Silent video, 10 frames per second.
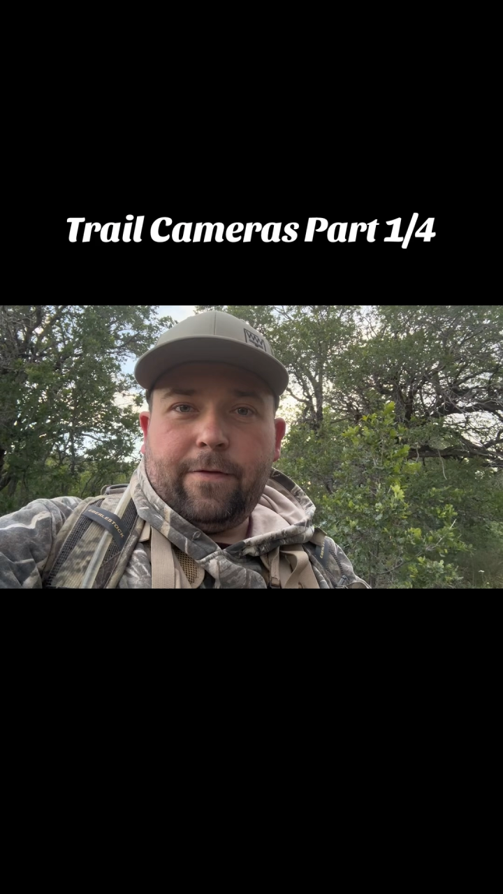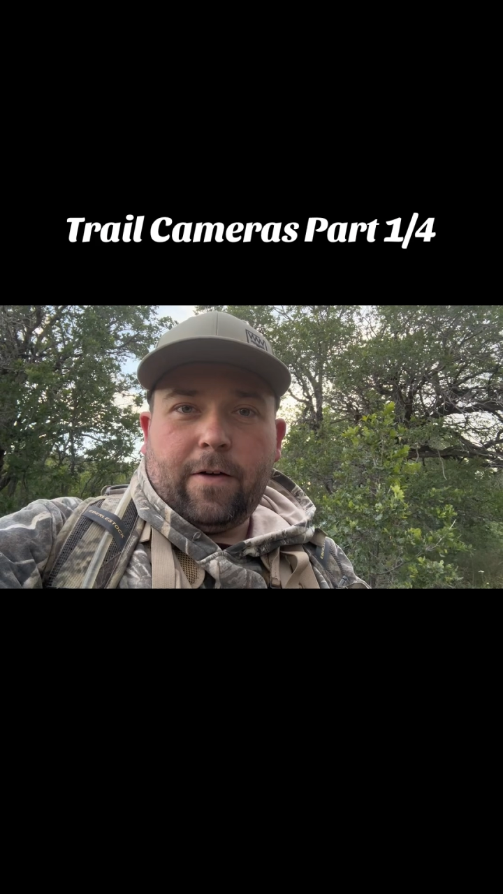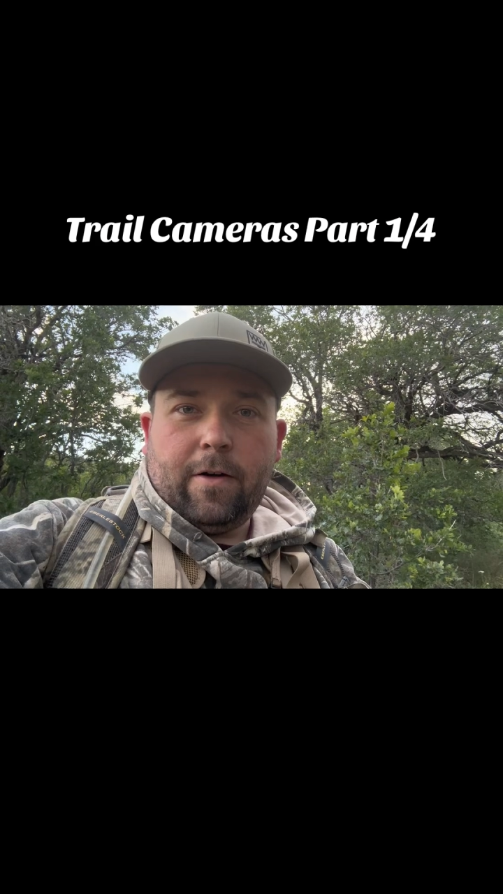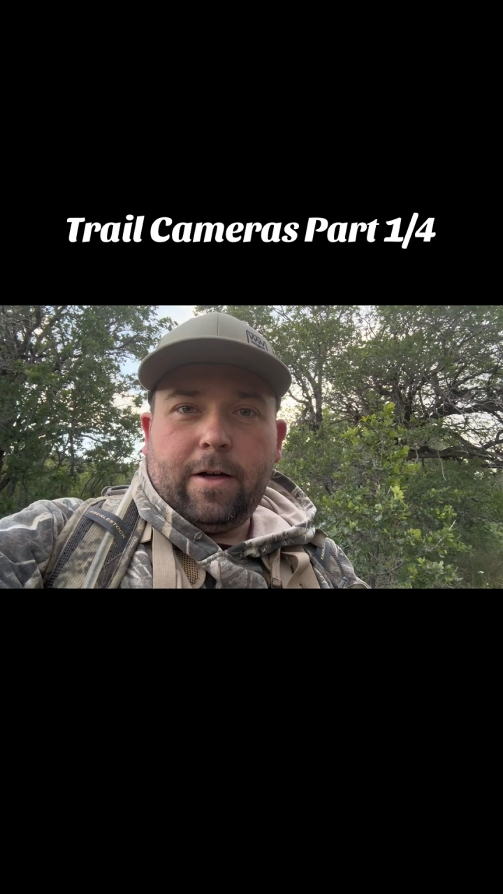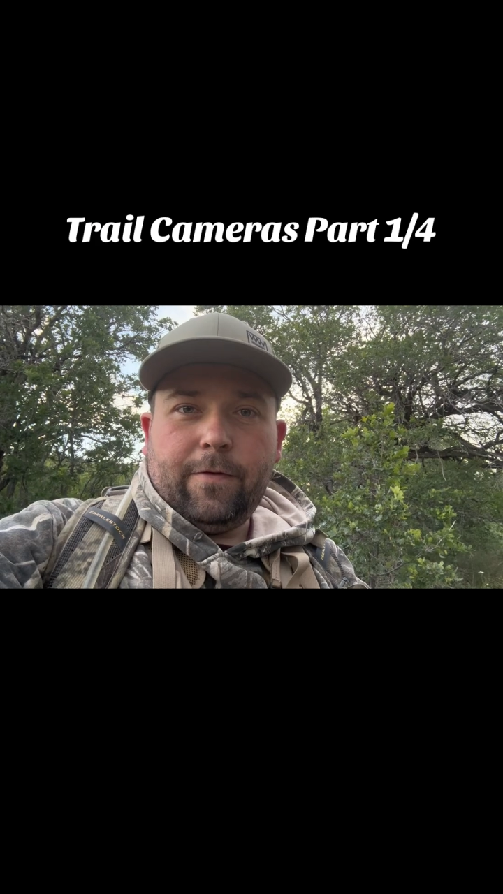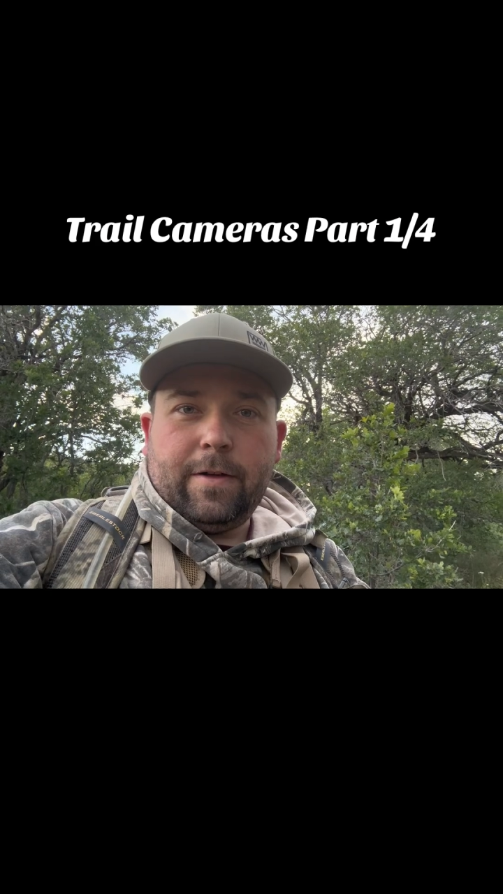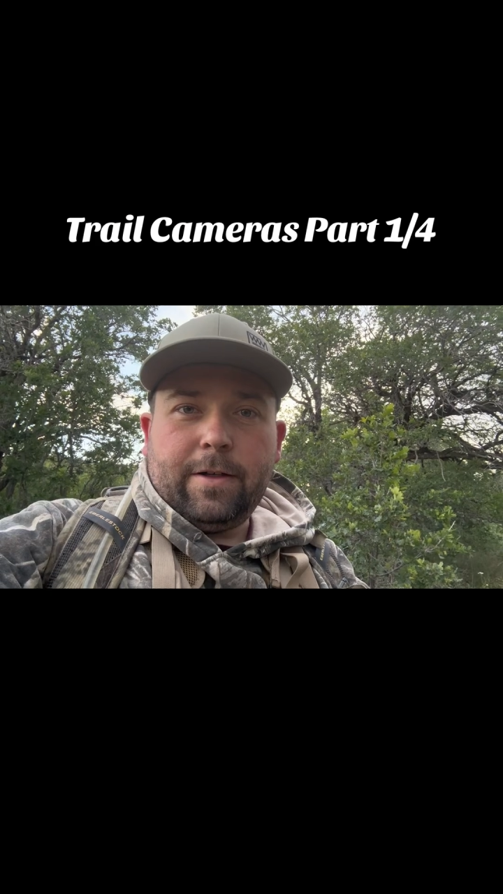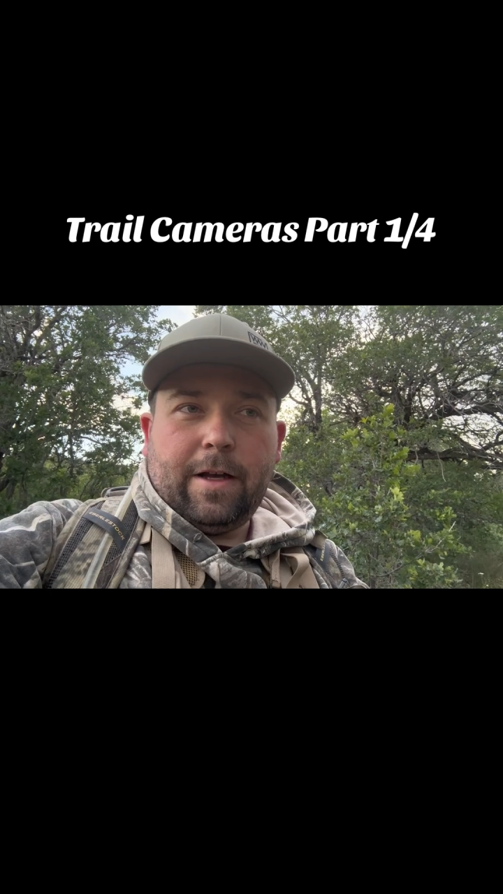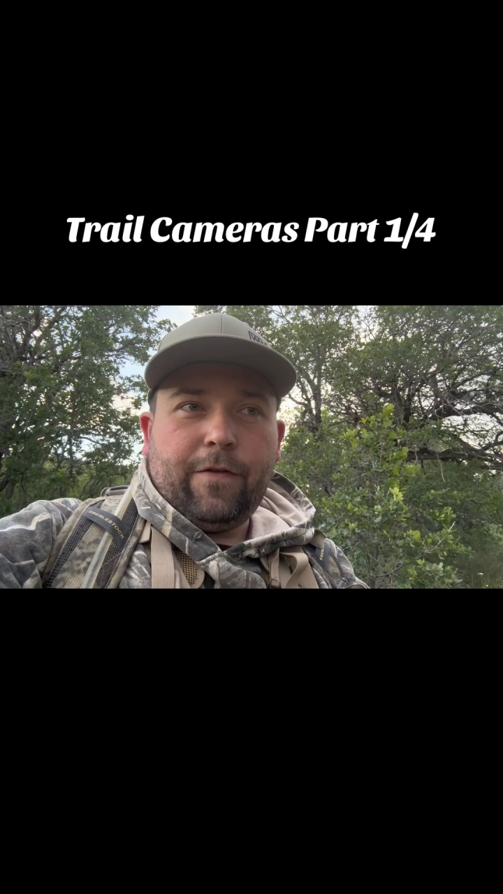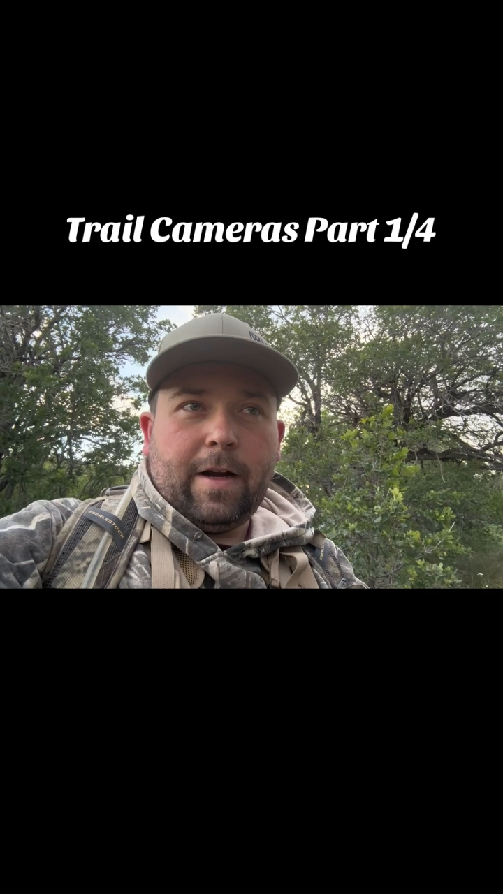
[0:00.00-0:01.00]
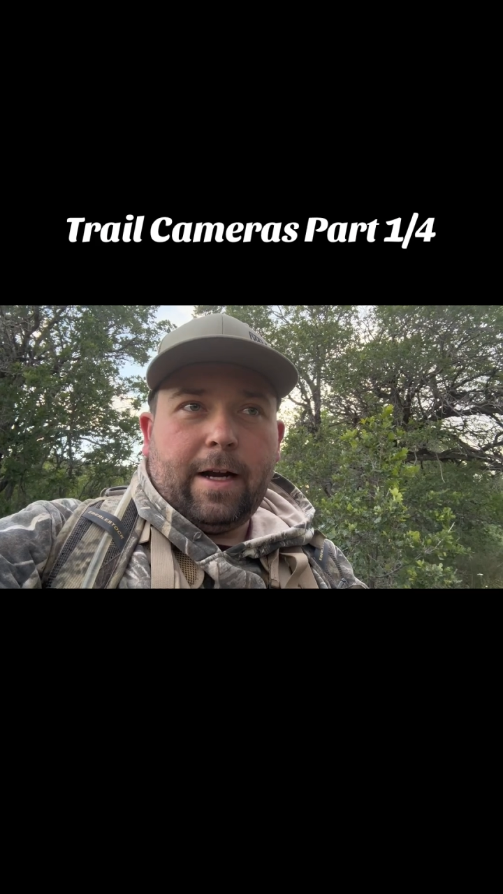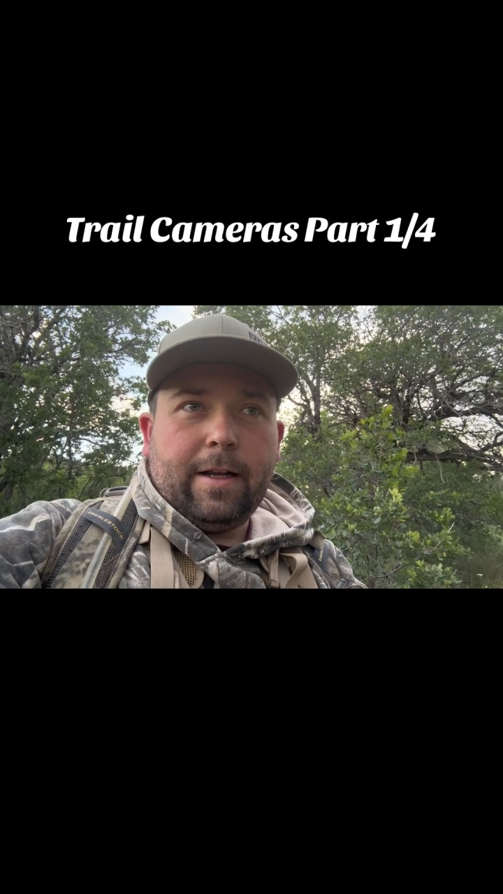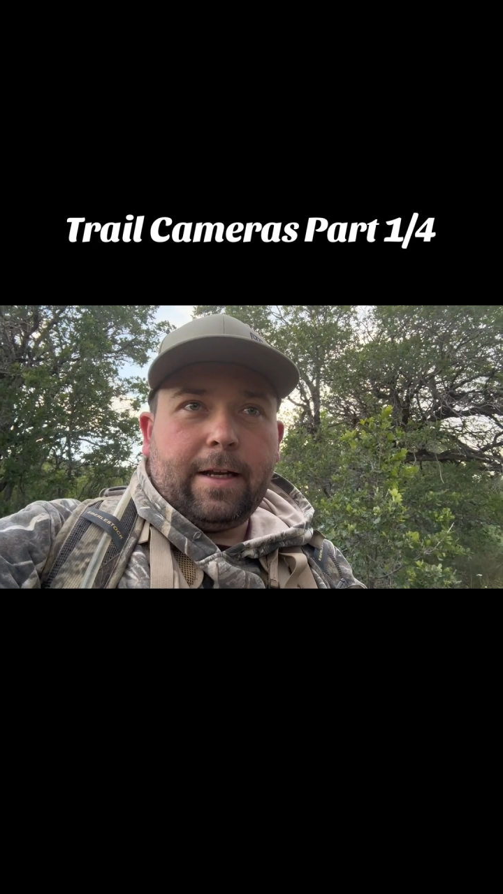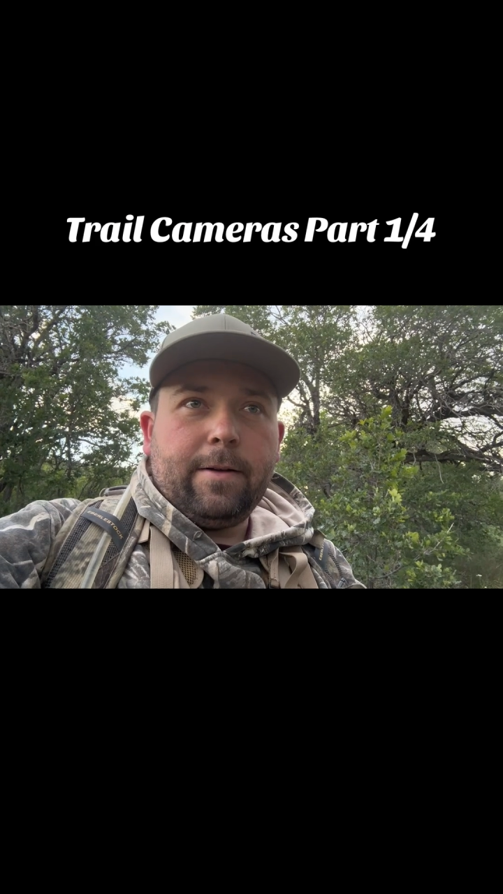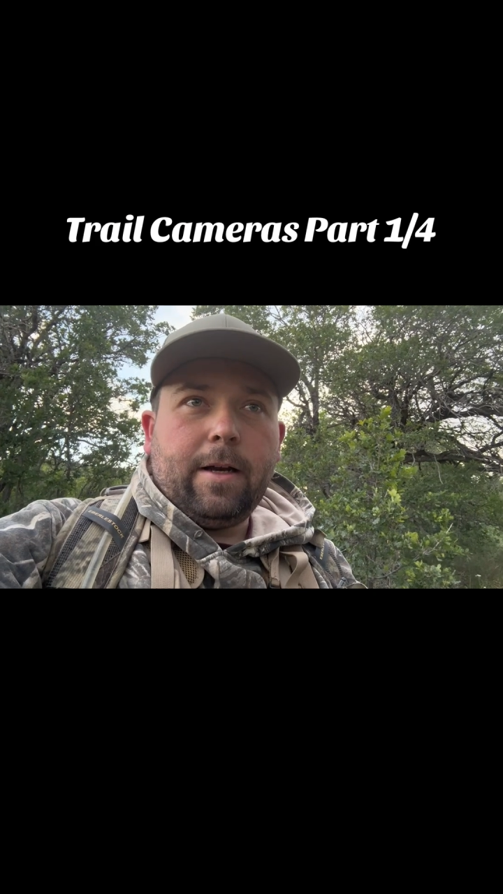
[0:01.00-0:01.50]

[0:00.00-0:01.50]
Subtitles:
far enough until I find like